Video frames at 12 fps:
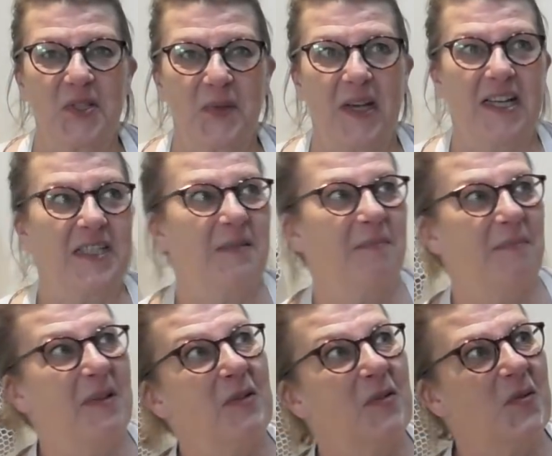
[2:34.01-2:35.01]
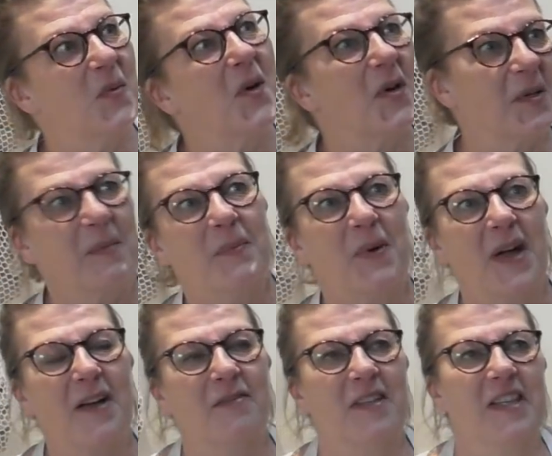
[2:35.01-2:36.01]
So I had to build one and put
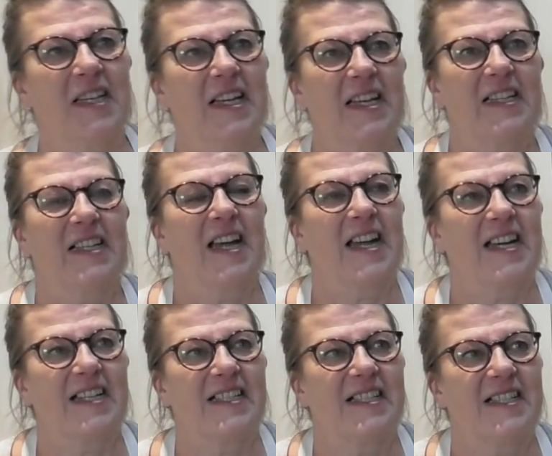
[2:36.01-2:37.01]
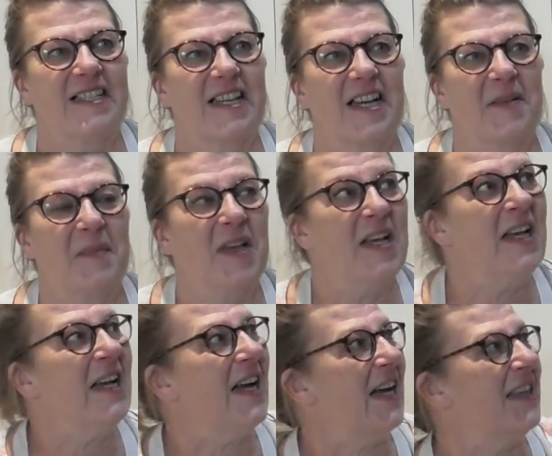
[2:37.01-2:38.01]
everything in. And
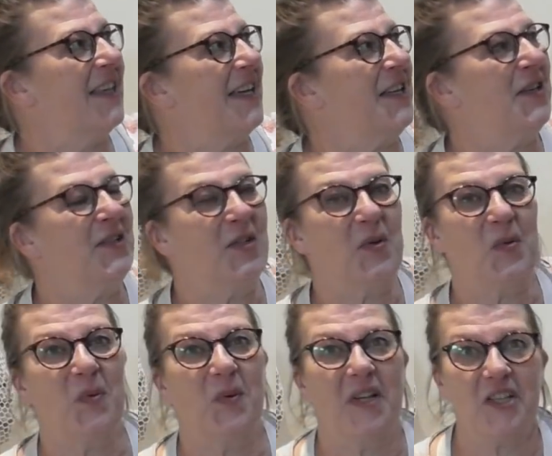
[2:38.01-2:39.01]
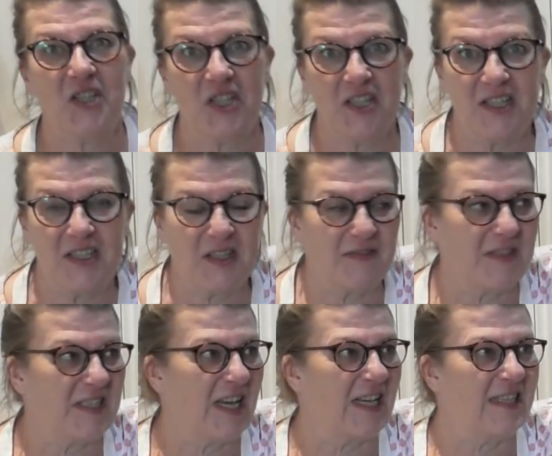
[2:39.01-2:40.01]
thank you to Richard, the
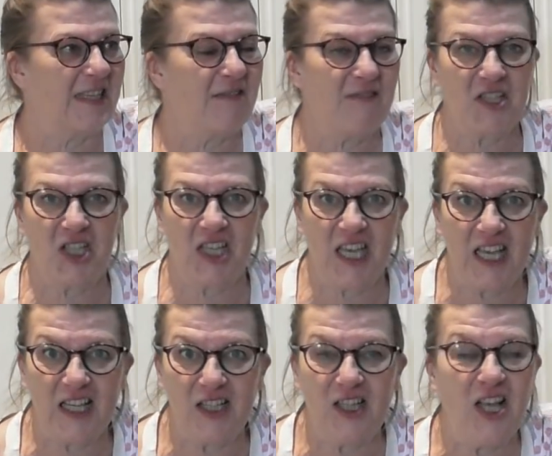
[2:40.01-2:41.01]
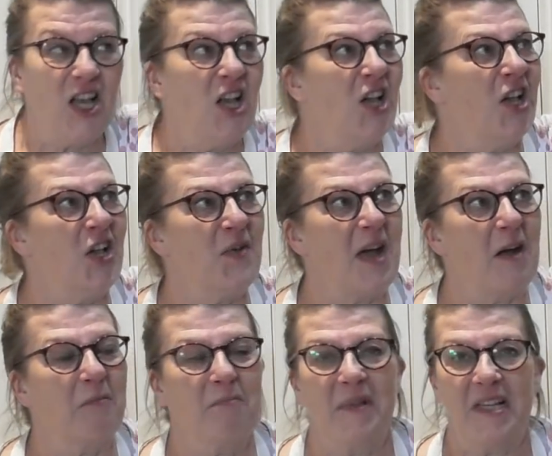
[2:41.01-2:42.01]
fantastic Richard Kill, who
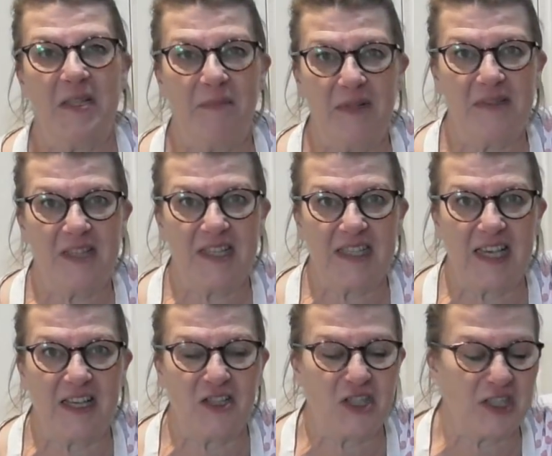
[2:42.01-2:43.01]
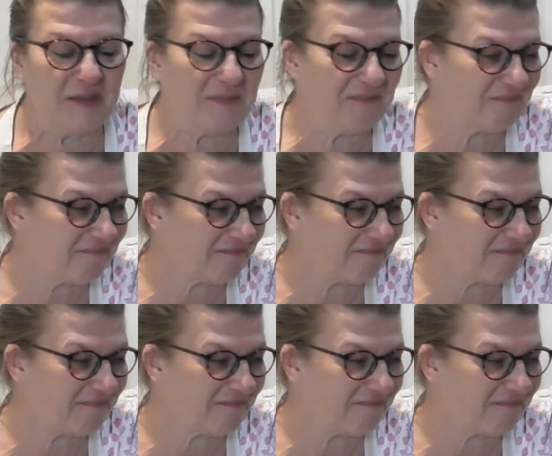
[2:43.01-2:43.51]
helped me to build this kitchen.